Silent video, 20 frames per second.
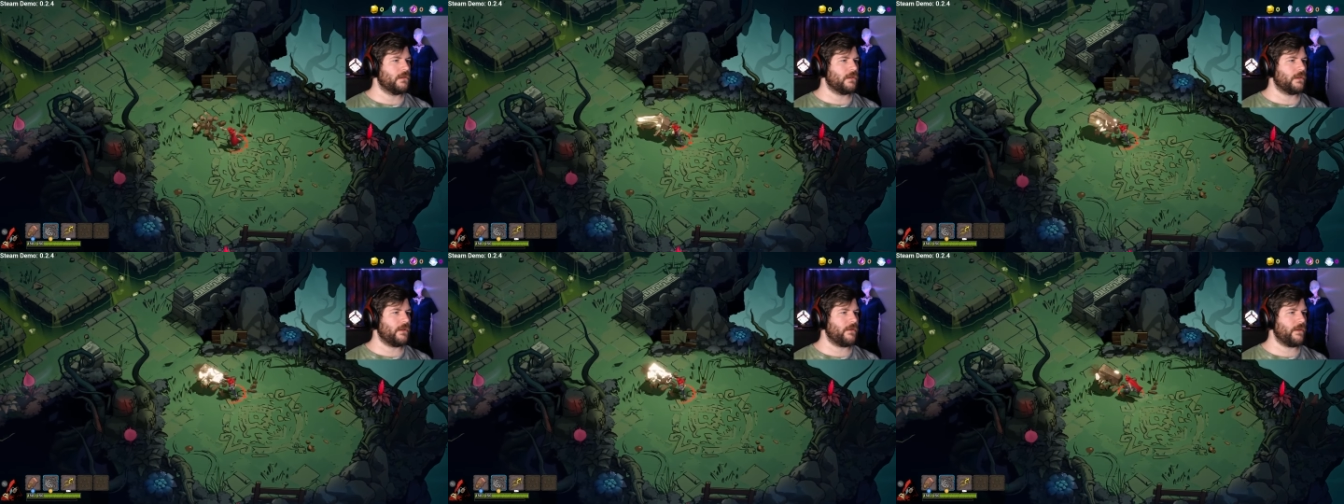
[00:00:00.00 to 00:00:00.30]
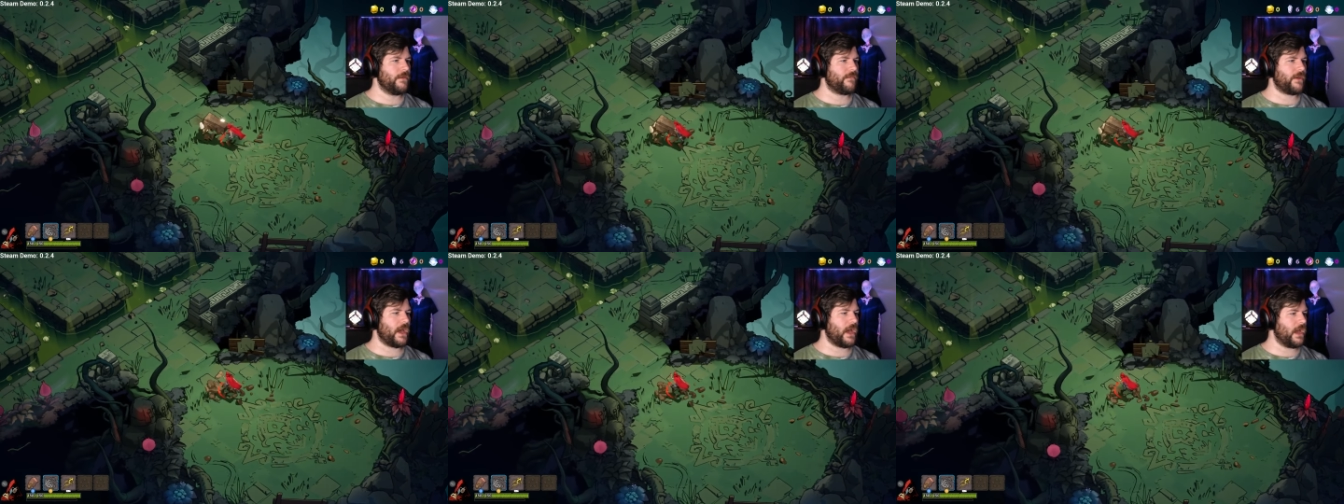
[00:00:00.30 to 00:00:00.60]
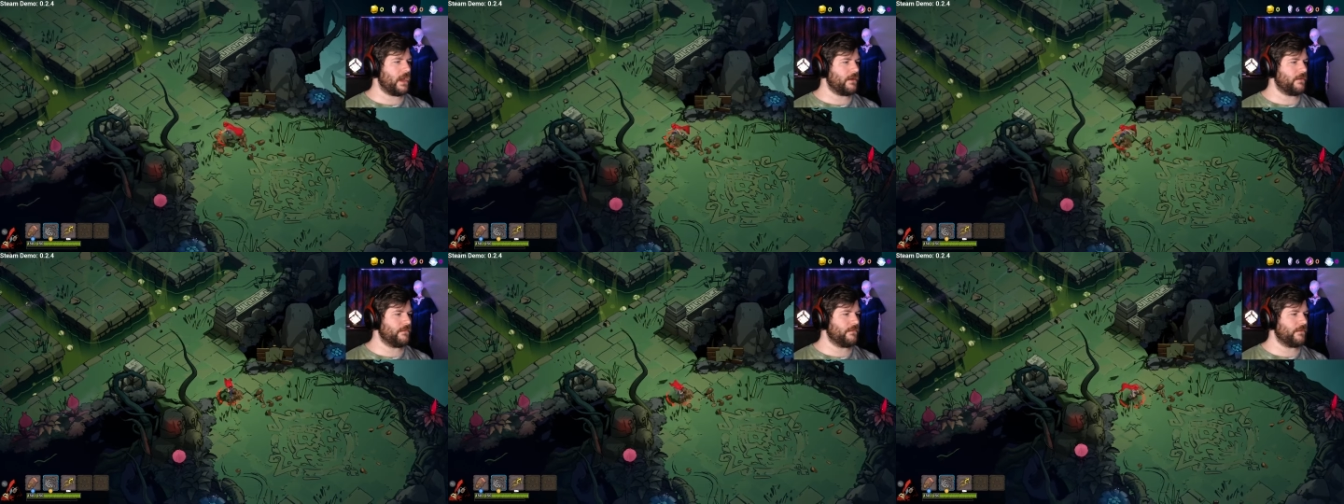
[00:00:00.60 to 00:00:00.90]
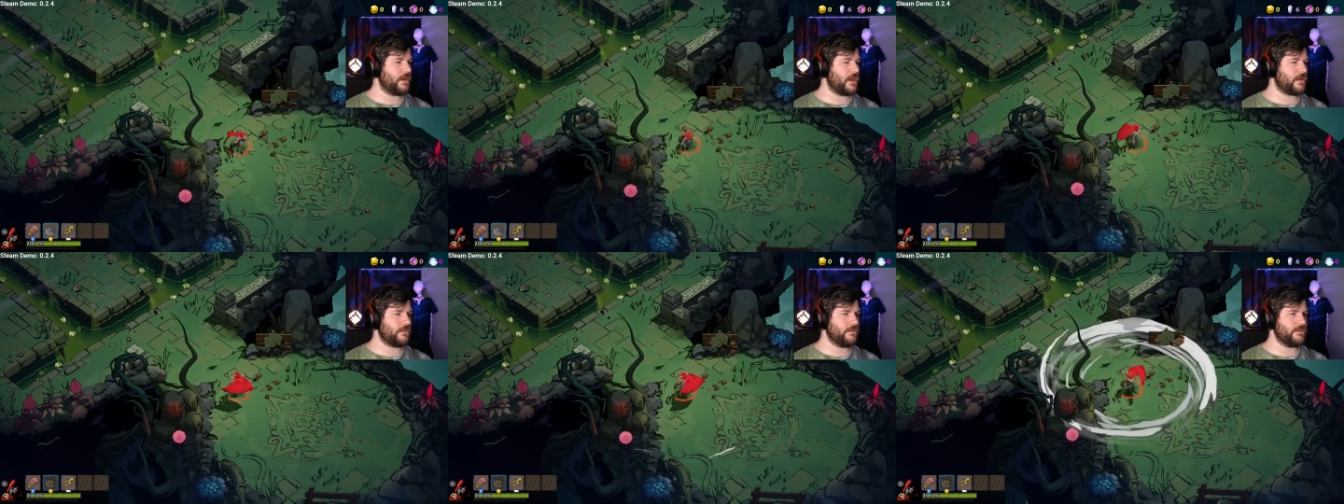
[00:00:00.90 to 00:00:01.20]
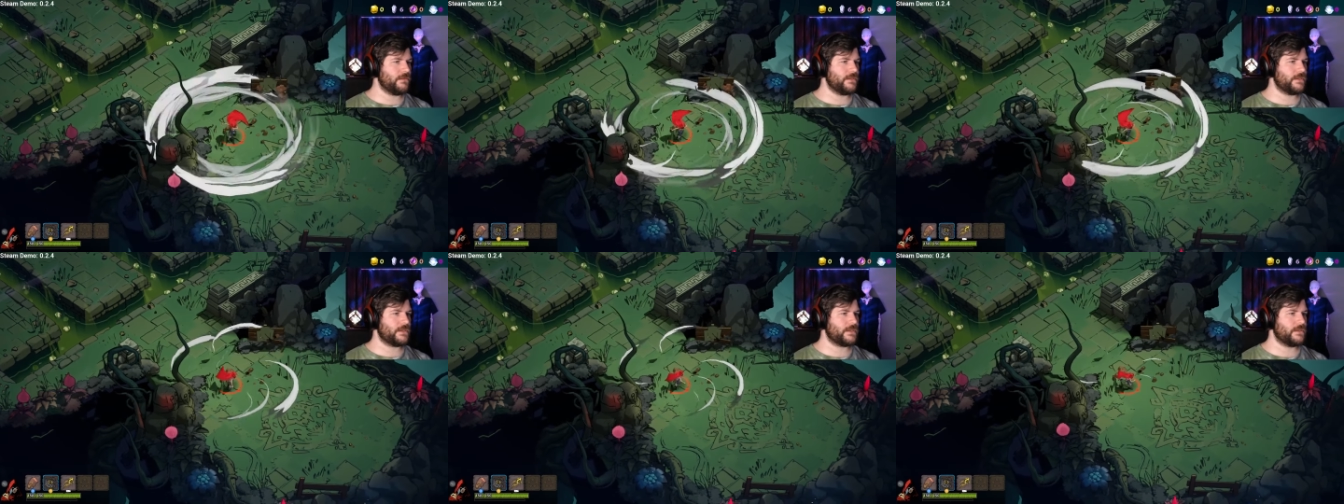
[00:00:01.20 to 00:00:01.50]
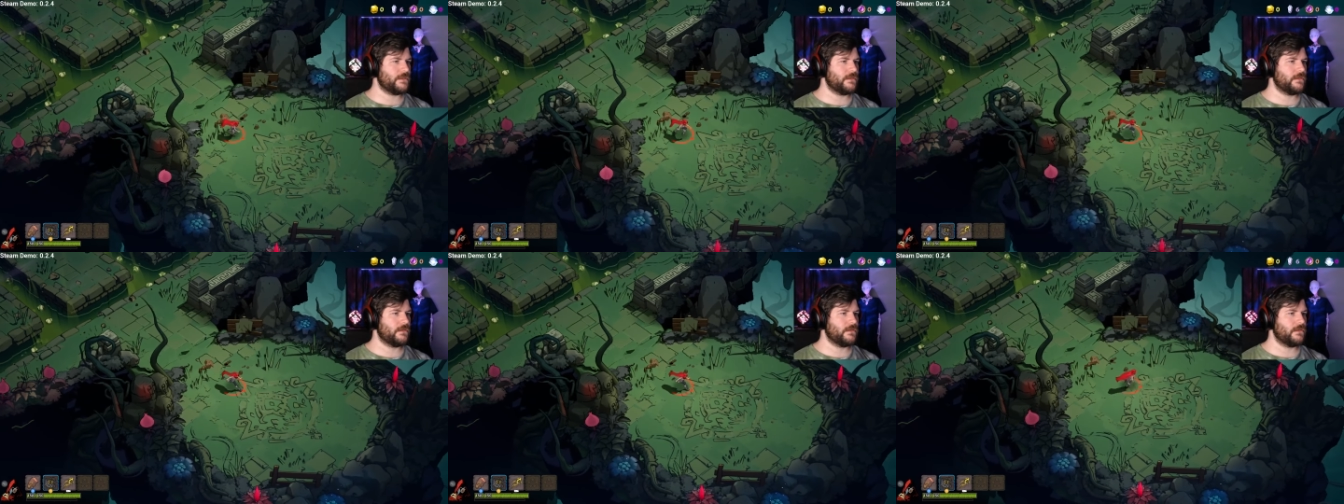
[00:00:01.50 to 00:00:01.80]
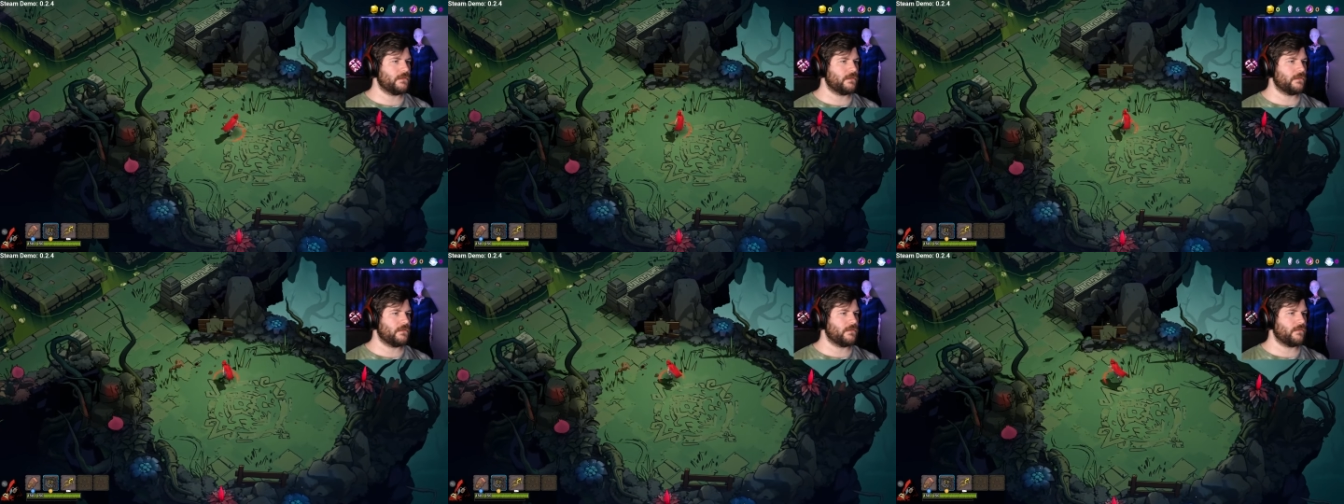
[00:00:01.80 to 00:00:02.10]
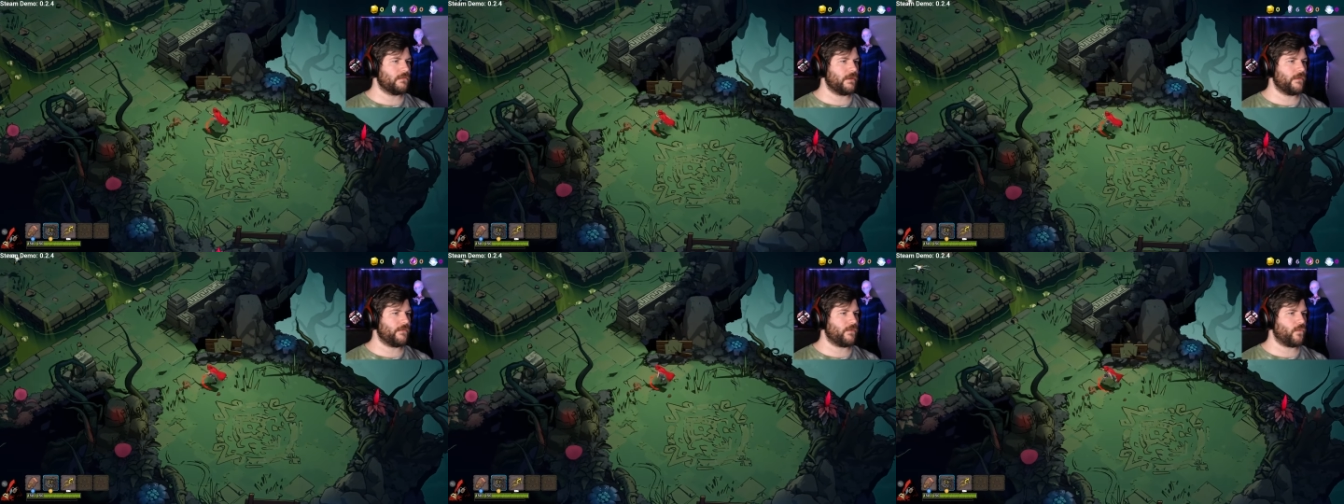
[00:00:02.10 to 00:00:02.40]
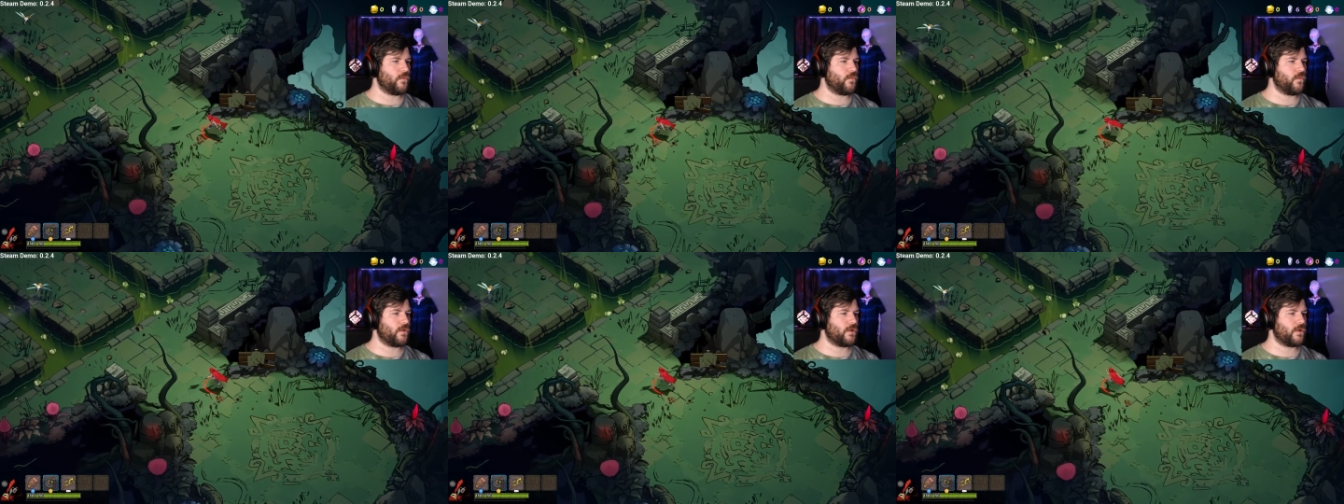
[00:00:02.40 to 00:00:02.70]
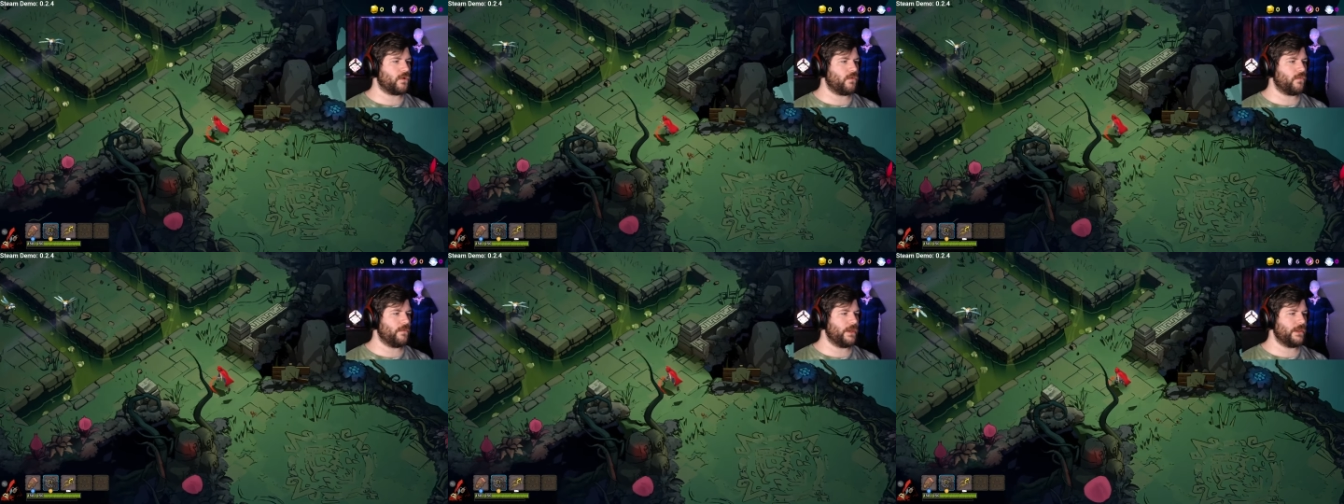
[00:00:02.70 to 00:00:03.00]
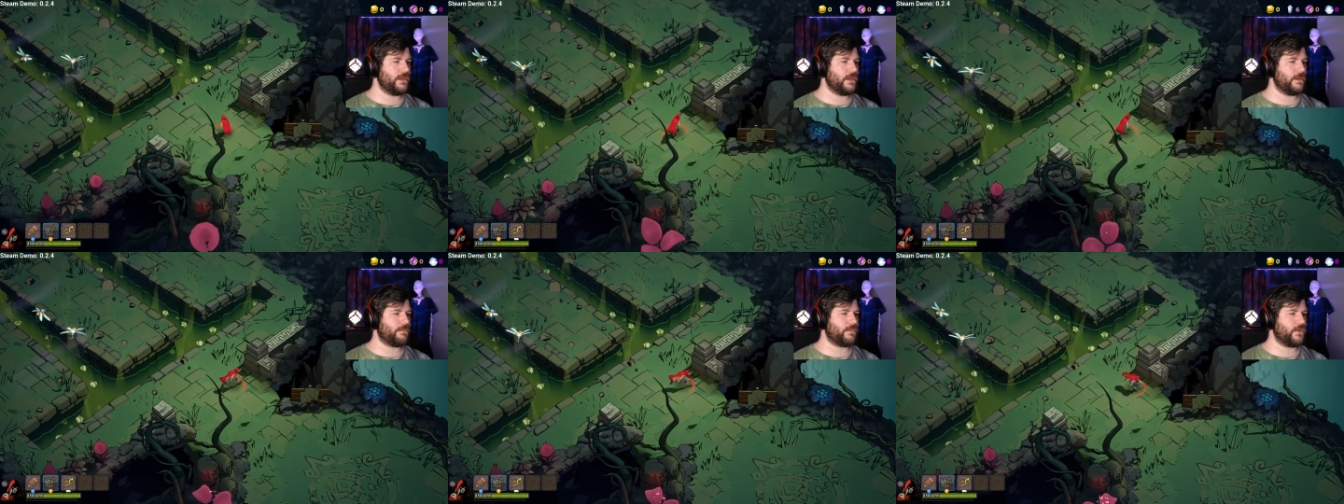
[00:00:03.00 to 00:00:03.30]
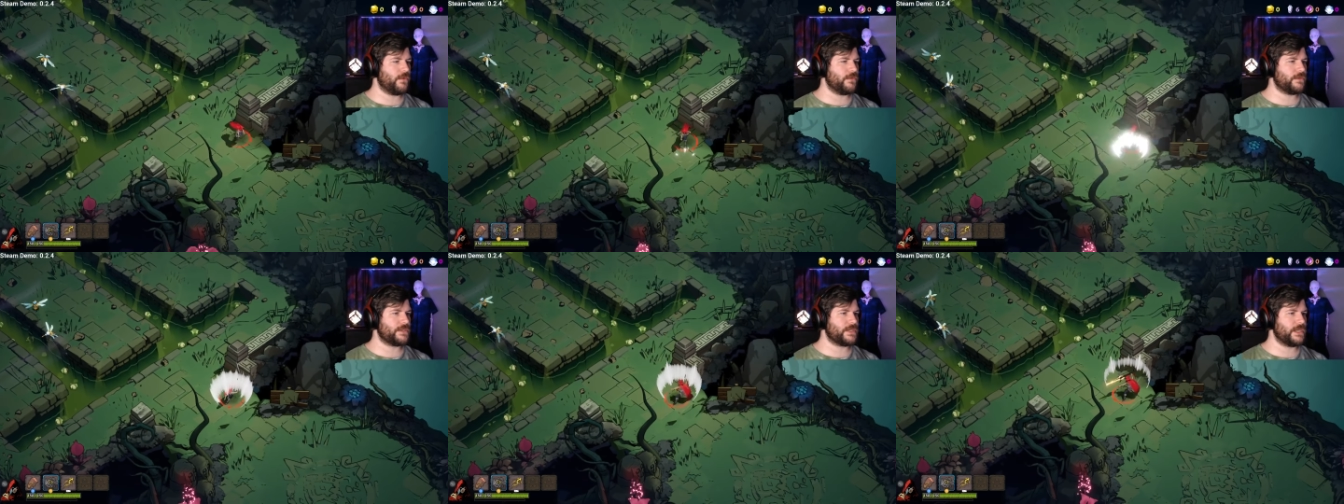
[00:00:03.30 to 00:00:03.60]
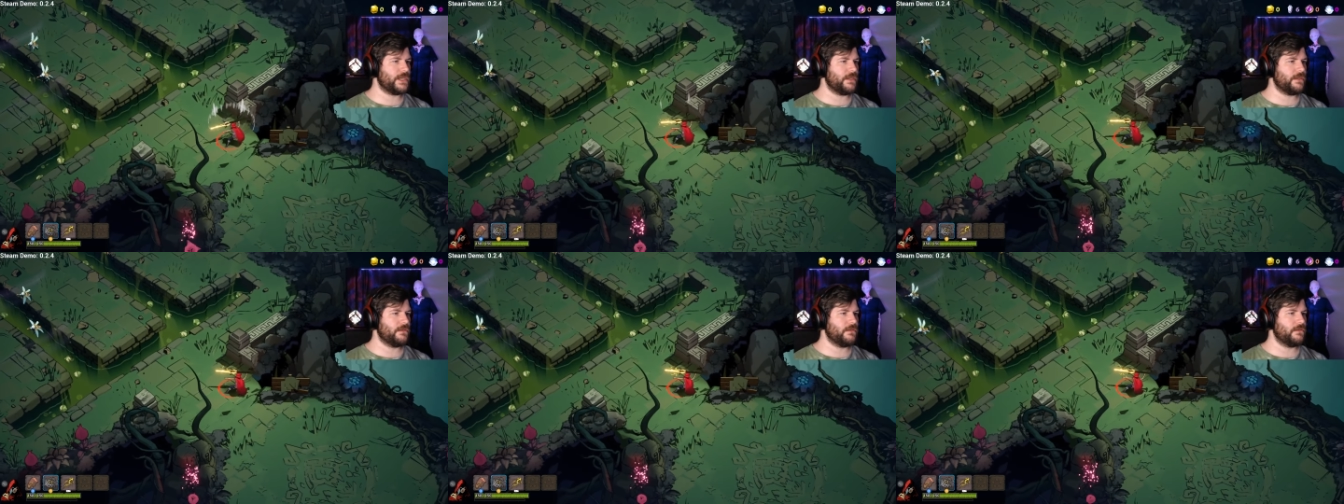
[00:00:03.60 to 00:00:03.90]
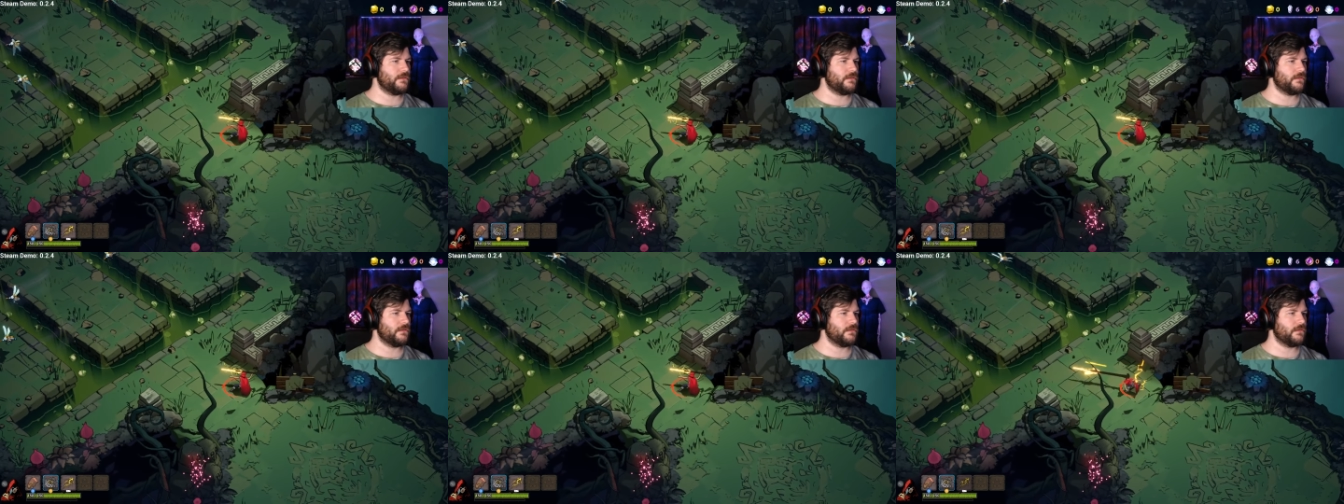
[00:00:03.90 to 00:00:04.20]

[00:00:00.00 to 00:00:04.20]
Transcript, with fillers: now we have Iron Knuckles. We have a whirlwind that pulls in.